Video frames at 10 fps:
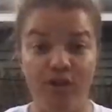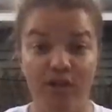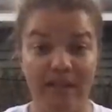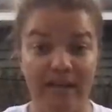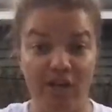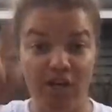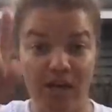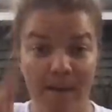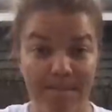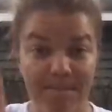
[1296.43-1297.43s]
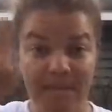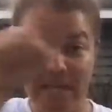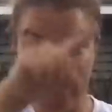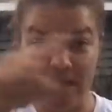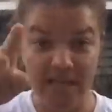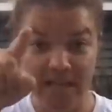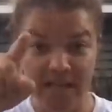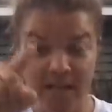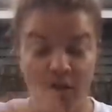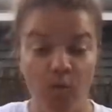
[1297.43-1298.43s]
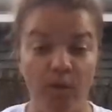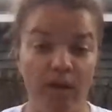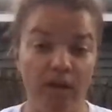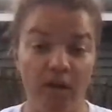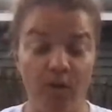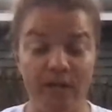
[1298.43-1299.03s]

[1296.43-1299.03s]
letter P, we are going